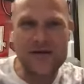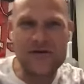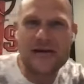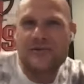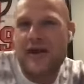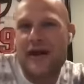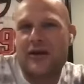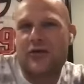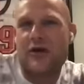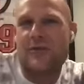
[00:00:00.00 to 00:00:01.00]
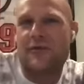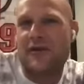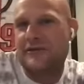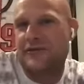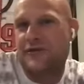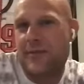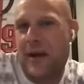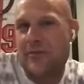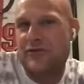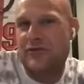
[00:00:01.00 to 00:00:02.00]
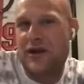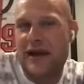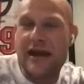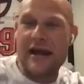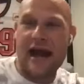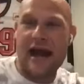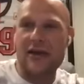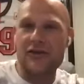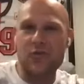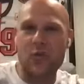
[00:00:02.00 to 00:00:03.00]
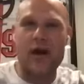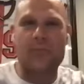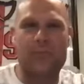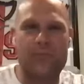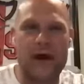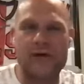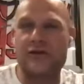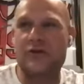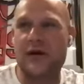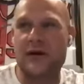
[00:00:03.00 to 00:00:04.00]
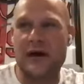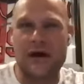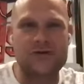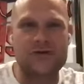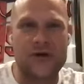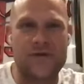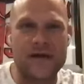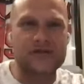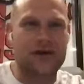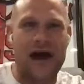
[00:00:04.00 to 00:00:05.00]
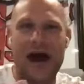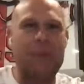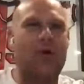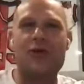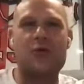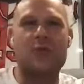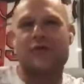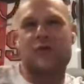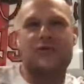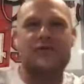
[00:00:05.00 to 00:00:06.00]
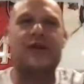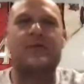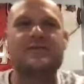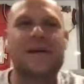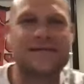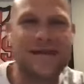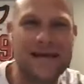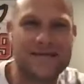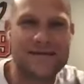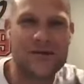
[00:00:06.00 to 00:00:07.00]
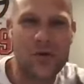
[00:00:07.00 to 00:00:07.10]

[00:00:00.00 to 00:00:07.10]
You guys find an incredible fix and flip opportunity and you want to uh, do a, a, joint venture, I'll partner with you if the numbers make sense,